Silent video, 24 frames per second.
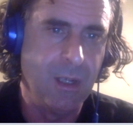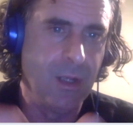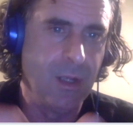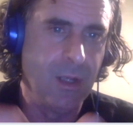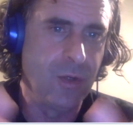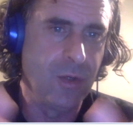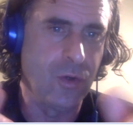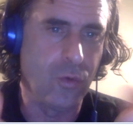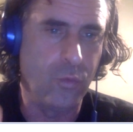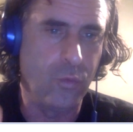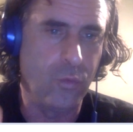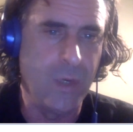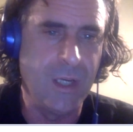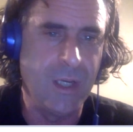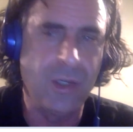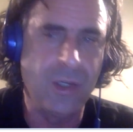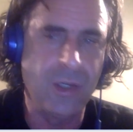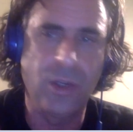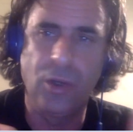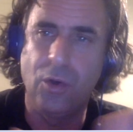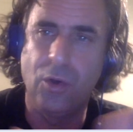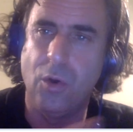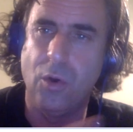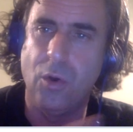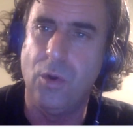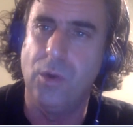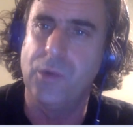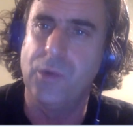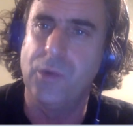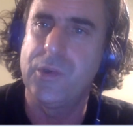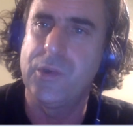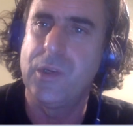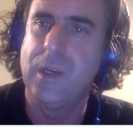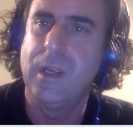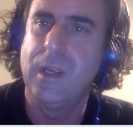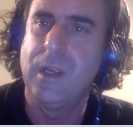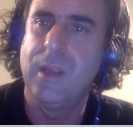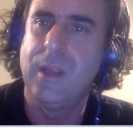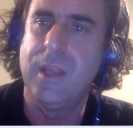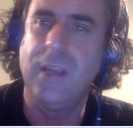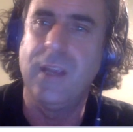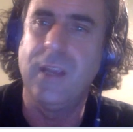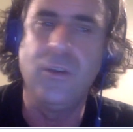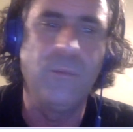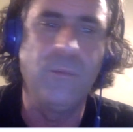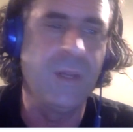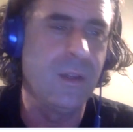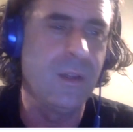to reach the goals that
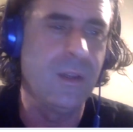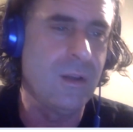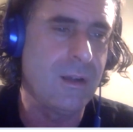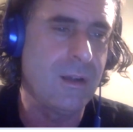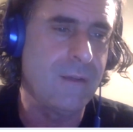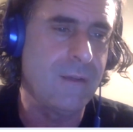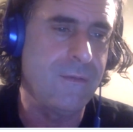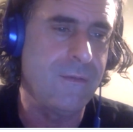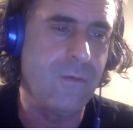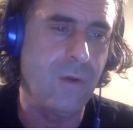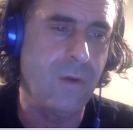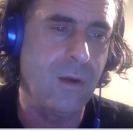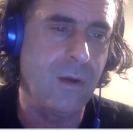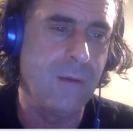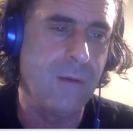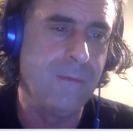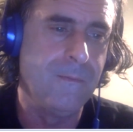you've been looking for.